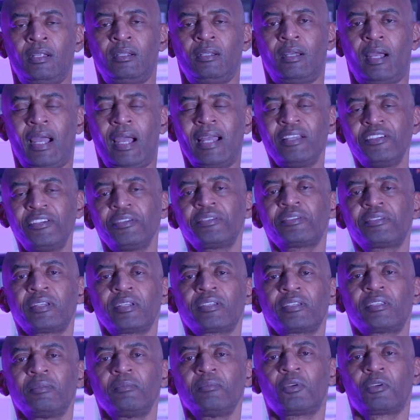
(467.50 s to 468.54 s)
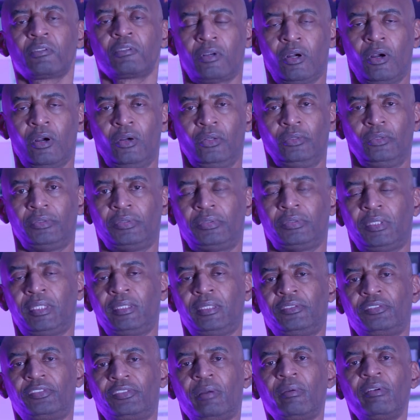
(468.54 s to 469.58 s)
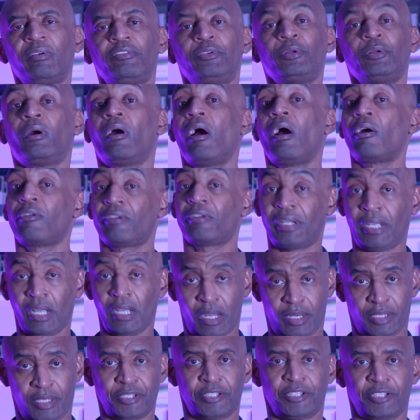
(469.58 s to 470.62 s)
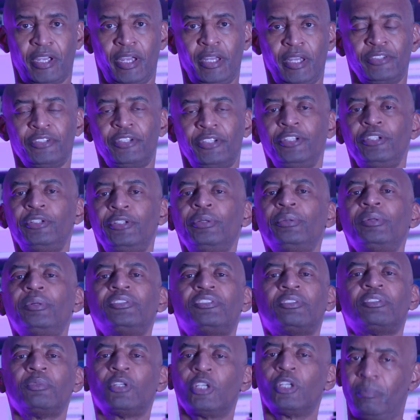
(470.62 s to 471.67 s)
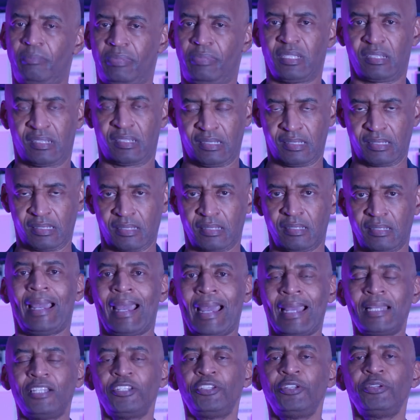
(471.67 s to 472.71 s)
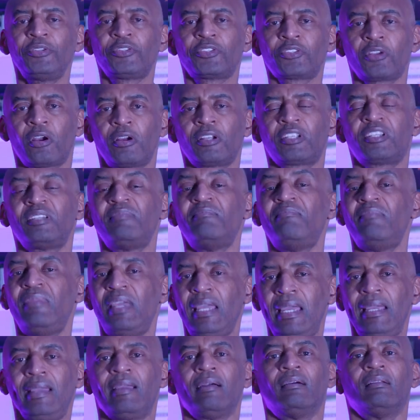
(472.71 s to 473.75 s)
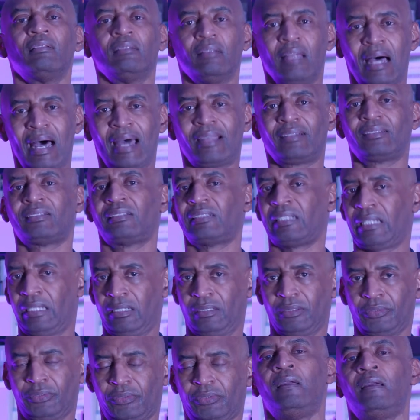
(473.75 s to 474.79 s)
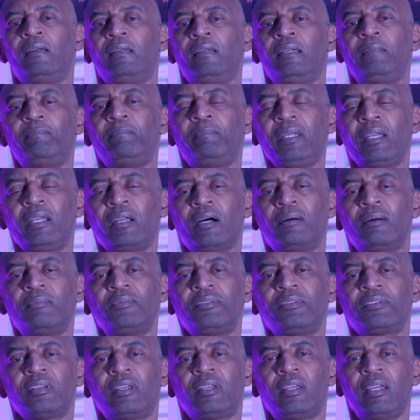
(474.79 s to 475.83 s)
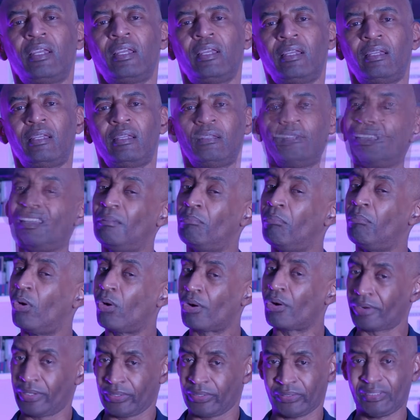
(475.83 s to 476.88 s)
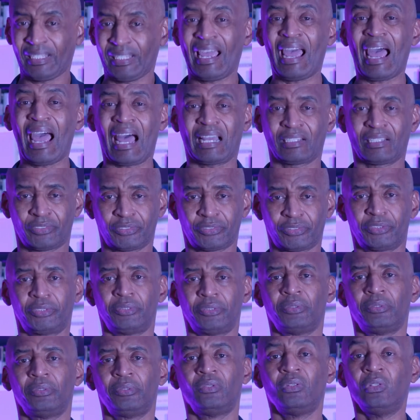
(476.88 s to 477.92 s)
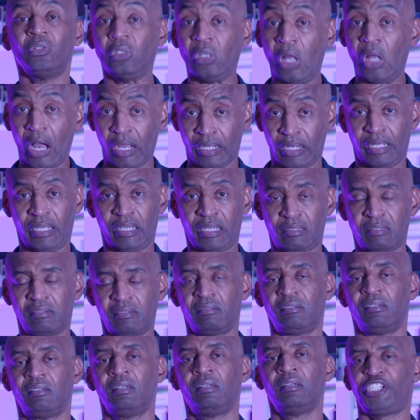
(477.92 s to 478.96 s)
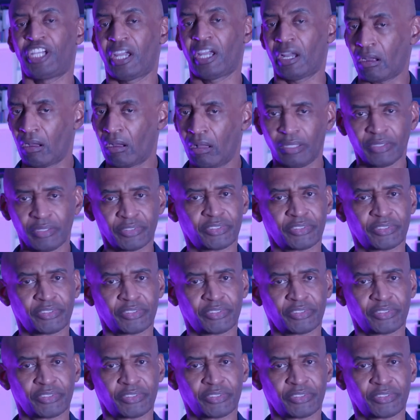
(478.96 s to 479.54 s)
Now, as your system grows, and some of you are already on Exchange and you're doing some good business, as you start to make a lot of sales, it becomes a laborious task to log in, check all the